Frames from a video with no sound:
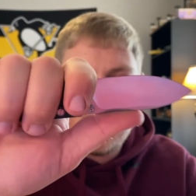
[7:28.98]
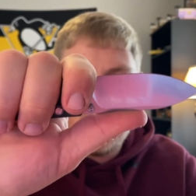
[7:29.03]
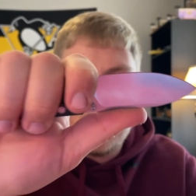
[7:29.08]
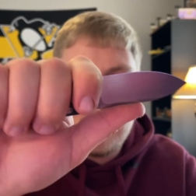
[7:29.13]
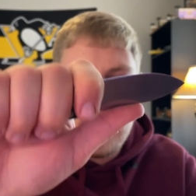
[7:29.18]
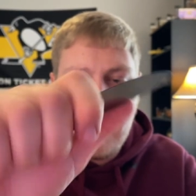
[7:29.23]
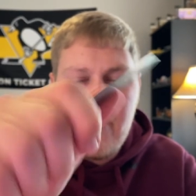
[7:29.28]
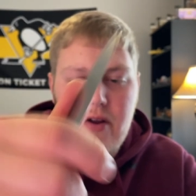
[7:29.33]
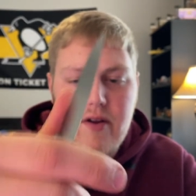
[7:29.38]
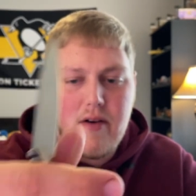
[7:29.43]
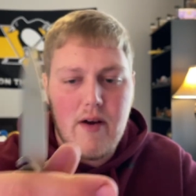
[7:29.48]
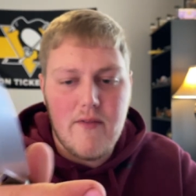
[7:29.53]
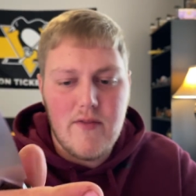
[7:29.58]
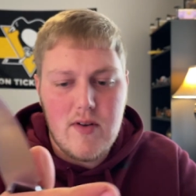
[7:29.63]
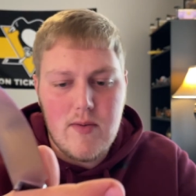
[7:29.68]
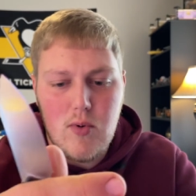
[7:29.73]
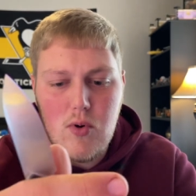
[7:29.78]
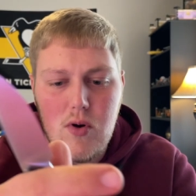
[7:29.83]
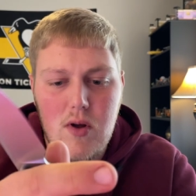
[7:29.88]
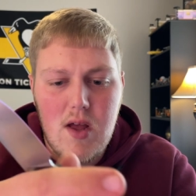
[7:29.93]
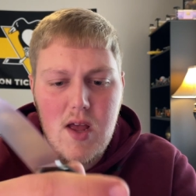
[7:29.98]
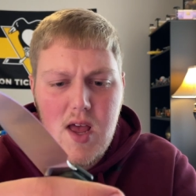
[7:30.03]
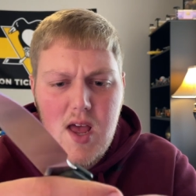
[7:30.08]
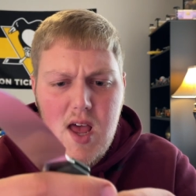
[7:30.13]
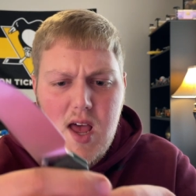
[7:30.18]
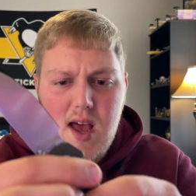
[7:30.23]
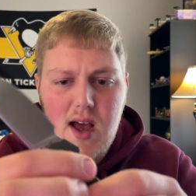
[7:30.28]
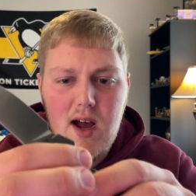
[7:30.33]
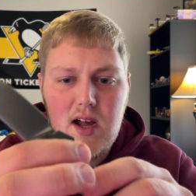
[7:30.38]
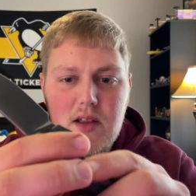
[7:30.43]
is very comfortable.
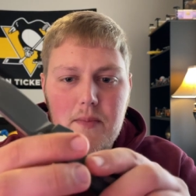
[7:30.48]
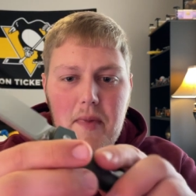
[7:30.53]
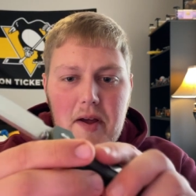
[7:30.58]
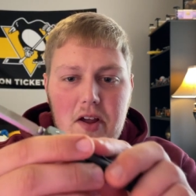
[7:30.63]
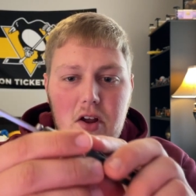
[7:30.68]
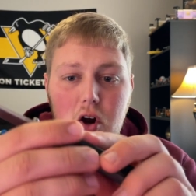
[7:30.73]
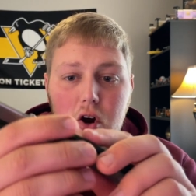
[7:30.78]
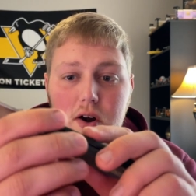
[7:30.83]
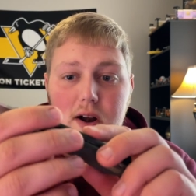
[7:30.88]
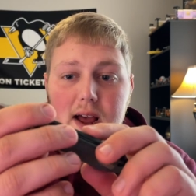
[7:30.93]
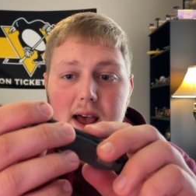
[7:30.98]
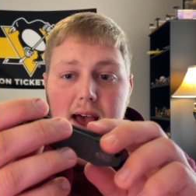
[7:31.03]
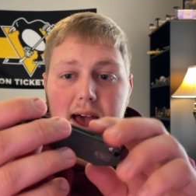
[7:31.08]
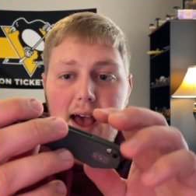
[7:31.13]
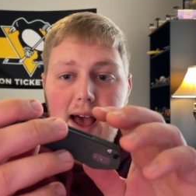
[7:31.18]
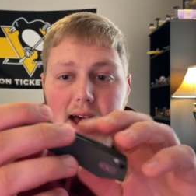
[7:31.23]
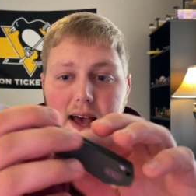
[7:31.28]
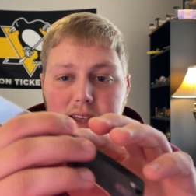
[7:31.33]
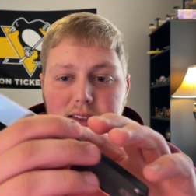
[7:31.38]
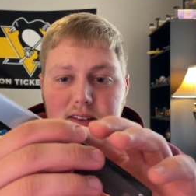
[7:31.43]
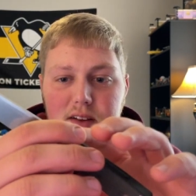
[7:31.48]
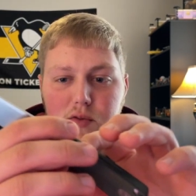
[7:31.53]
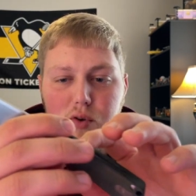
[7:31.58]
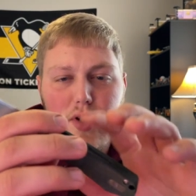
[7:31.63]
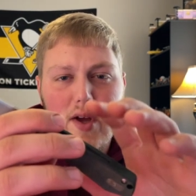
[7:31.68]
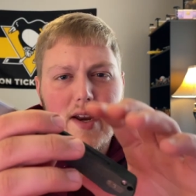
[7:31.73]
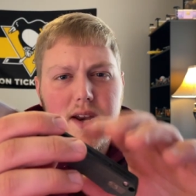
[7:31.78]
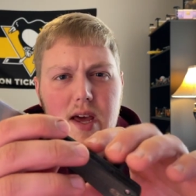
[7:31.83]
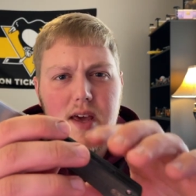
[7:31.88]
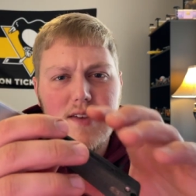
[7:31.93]
Uh, the micarta has a
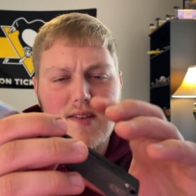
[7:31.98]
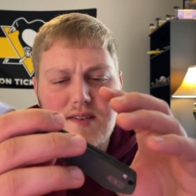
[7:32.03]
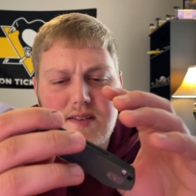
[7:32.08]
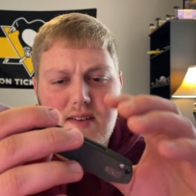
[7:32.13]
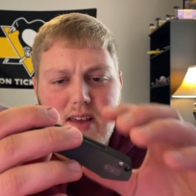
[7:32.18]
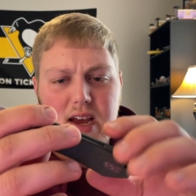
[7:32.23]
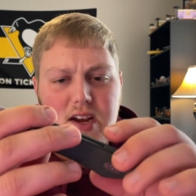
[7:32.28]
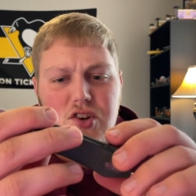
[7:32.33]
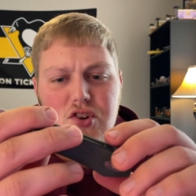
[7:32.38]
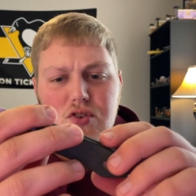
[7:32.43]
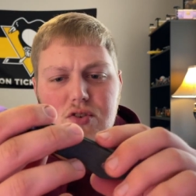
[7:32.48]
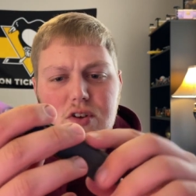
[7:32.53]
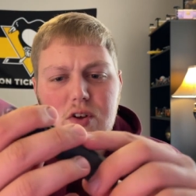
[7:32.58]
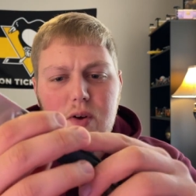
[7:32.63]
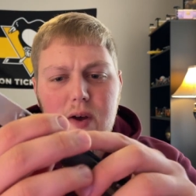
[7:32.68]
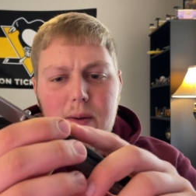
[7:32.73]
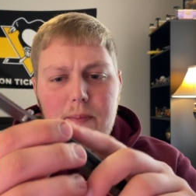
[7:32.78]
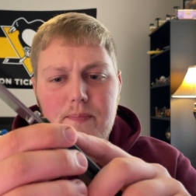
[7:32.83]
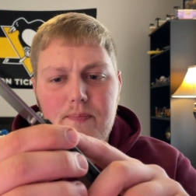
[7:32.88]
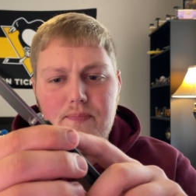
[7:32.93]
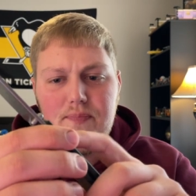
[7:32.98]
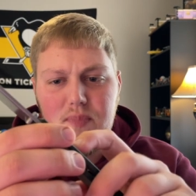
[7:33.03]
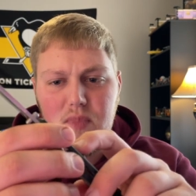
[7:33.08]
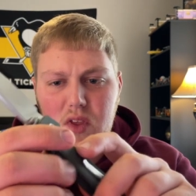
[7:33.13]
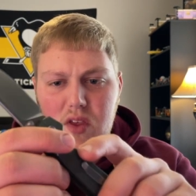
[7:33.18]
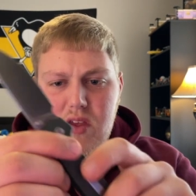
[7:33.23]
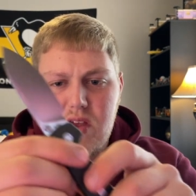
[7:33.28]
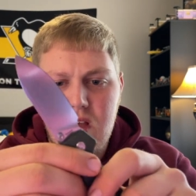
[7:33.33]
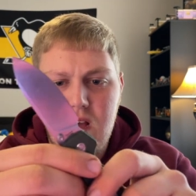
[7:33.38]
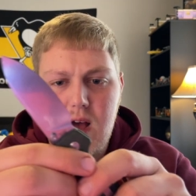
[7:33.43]
really nice texture to it.
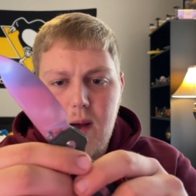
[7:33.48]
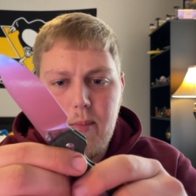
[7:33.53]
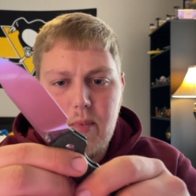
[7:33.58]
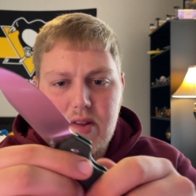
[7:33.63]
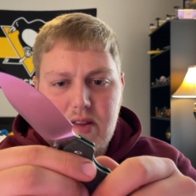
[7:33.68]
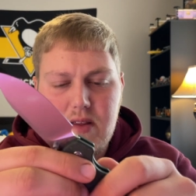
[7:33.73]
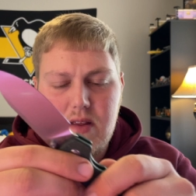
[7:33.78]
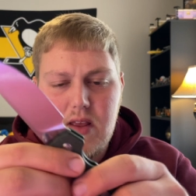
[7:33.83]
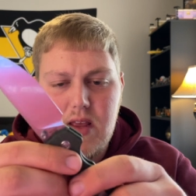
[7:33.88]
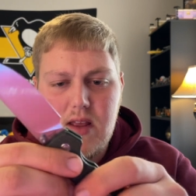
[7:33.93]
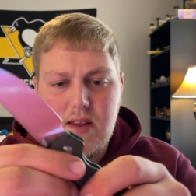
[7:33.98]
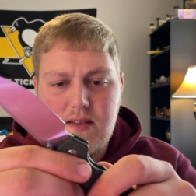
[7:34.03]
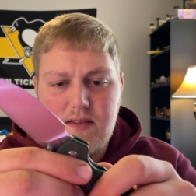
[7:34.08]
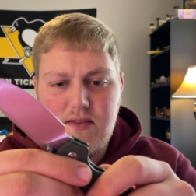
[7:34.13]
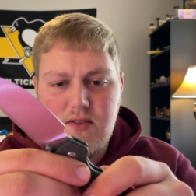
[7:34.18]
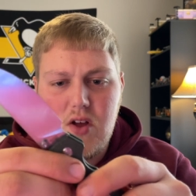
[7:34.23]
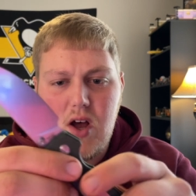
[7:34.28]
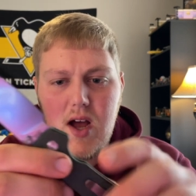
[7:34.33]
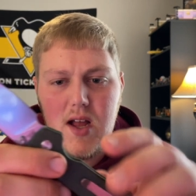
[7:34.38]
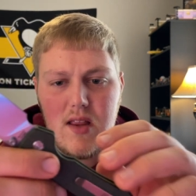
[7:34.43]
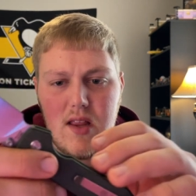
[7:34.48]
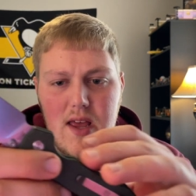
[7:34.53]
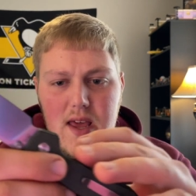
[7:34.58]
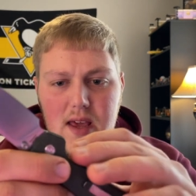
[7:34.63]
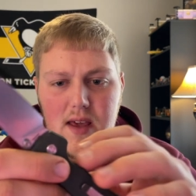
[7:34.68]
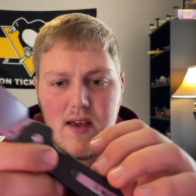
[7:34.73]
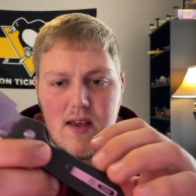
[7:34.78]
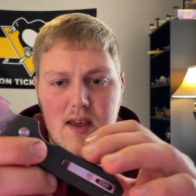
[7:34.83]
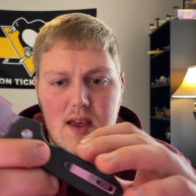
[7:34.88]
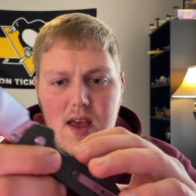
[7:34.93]
Um, it. It's not
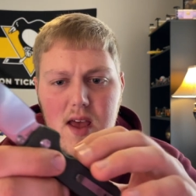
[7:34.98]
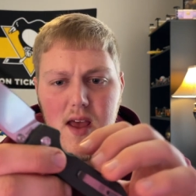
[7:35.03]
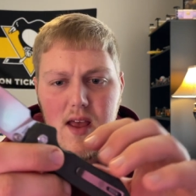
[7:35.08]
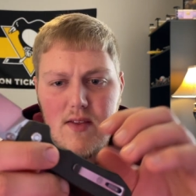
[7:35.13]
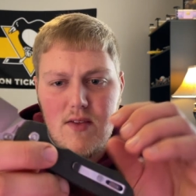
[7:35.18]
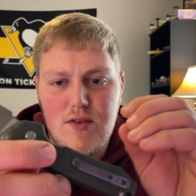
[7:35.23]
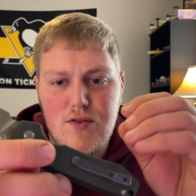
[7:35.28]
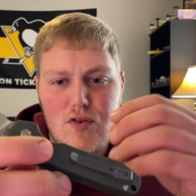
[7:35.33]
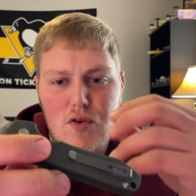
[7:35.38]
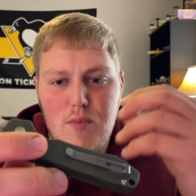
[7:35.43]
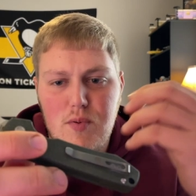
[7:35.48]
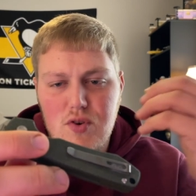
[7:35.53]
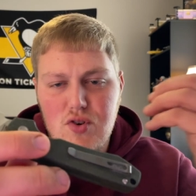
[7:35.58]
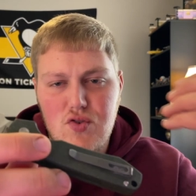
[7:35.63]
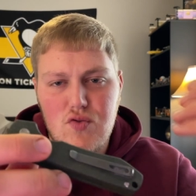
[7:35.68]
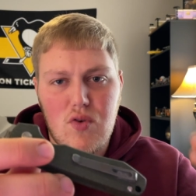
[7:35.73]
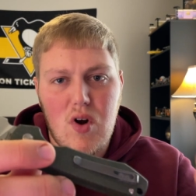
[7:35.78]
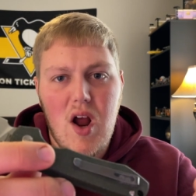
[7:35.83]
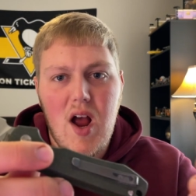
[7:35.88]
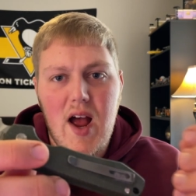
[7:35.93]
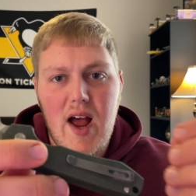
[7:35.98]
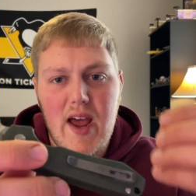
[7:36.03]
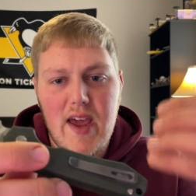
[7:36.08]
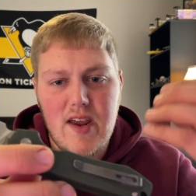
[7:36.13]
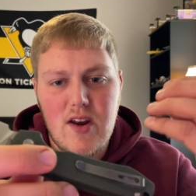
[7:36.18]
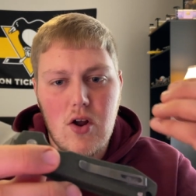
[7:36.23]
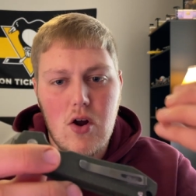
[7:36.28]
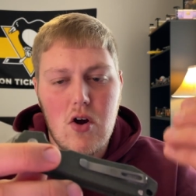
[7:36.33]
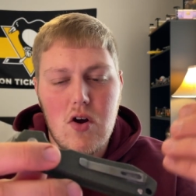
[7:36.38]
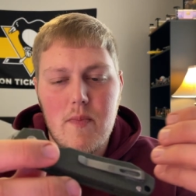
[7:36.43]
like the super dry
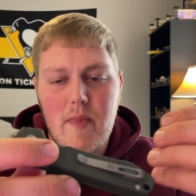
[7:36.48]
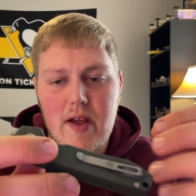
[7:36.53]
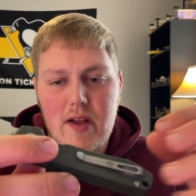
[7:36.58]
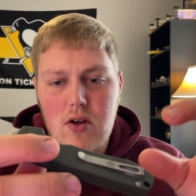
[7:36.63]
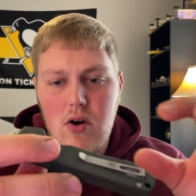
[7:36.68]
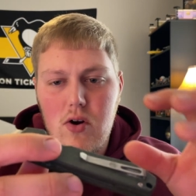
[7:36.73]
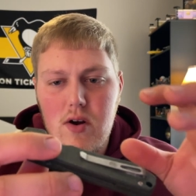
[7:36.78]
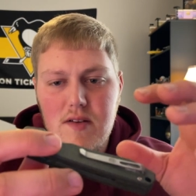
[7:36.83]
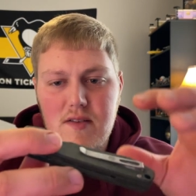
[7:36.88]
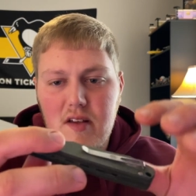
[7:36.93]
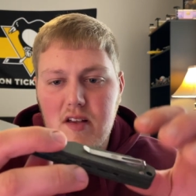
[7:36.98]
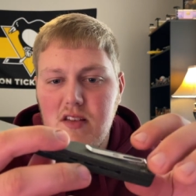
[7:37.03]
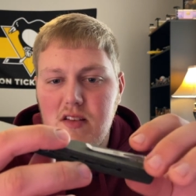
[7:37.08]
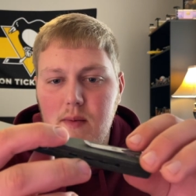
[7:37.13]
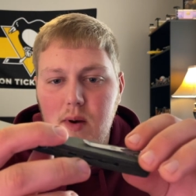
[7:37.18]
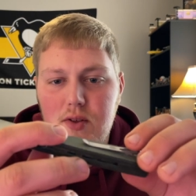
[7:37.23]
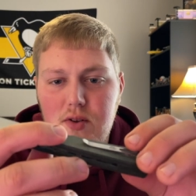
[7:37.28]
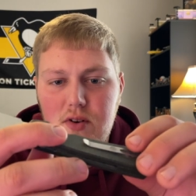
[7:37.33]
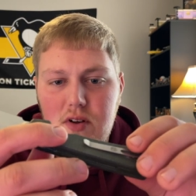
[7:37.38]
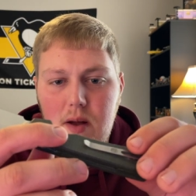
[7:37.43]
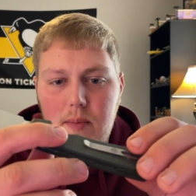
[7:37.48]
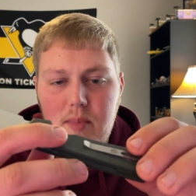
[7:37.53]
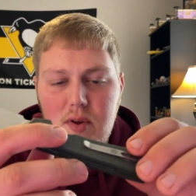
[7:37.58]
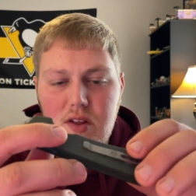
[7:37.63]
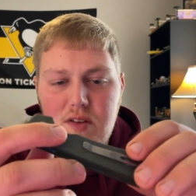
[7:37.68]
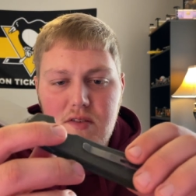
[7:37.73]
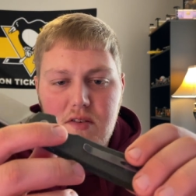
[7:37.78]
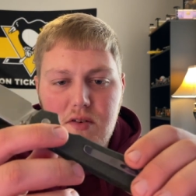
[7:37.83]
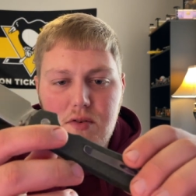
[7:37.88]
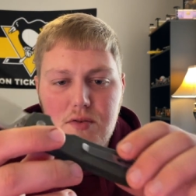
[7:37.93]
and hard micartas like some other
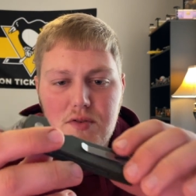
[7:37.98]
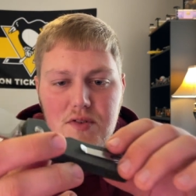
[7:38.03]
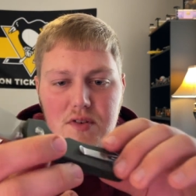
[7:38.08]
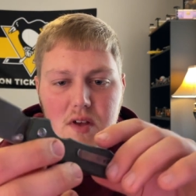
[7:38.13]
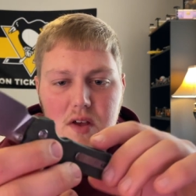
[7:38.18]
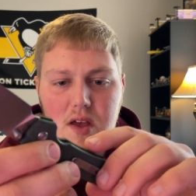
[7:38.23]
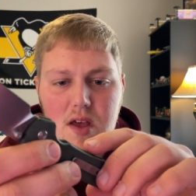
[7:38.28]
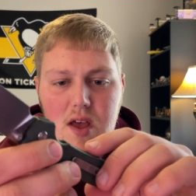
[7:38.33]
companies use.